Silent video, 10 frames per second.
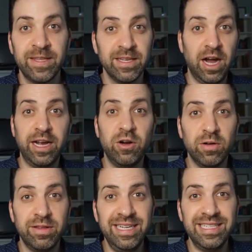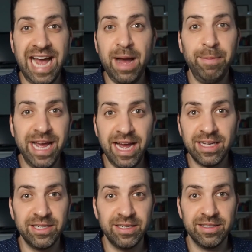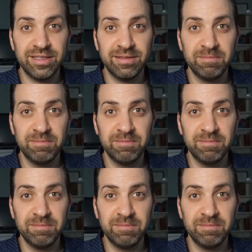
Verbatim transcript: I call these happy accidents.